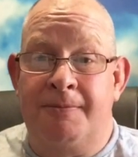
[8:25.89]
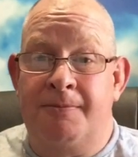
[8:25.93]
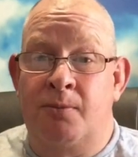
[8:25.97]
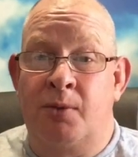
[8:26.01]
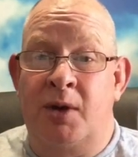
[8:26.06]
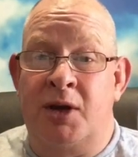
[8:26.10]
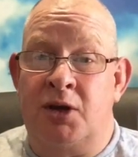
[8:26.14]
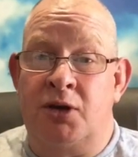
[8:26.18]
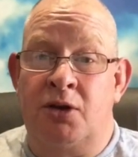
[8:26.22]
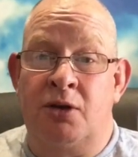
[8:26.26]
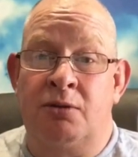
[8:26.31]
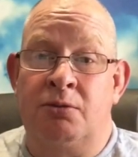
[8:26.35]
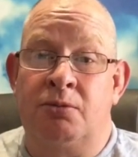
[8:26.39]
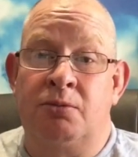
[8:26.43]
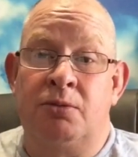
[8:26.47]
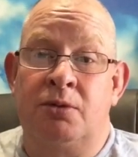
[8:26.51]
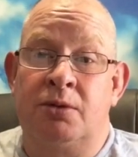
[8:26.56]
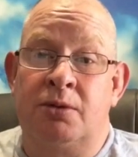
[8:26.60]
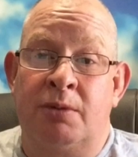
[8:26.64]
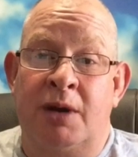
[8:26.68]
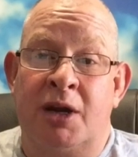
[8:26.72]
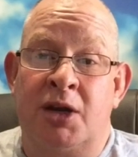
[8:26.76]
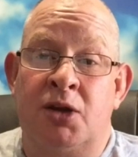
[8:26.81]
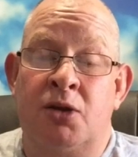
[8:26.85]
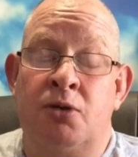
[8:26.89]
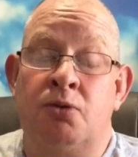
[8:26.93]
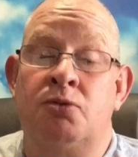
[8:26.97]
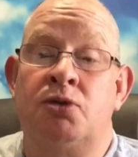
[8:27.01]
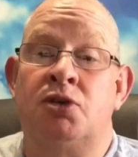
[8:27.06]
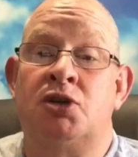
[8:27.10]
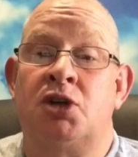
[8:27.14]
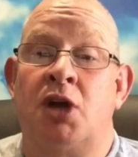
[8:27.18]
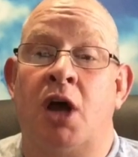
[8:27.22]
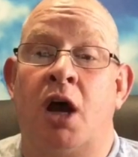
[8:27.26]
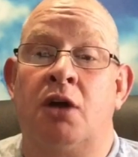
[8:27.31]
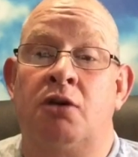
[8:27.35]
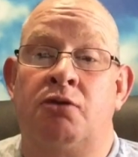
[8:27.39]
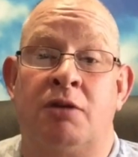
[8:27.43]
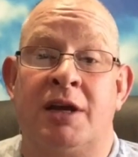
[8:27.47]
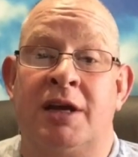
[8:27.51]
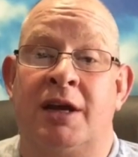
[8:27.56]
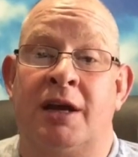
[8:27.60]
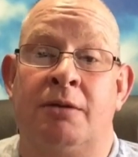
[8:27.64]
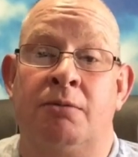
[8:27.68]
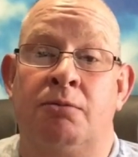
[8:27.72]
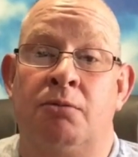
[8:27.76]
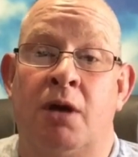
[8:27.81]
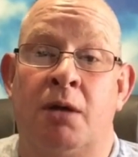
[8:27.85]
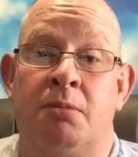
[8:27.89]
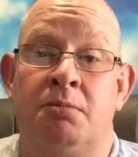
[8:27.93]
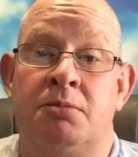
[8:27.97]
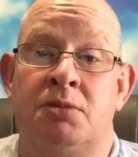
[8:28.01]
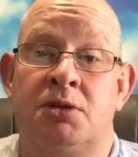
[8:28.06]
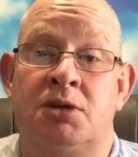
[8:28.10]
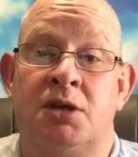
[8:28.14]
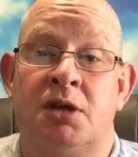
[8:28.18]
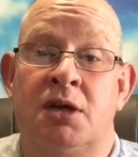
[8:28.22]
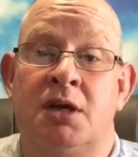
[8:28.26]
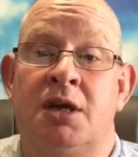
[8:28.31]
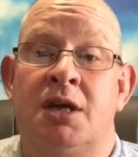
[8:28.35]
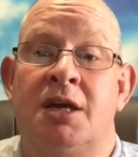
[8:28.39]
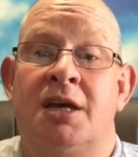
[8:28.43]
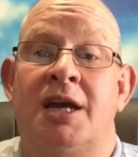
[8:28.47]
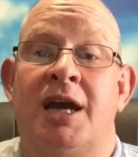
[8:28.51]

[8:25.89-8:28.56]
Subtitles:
when you start drinking rums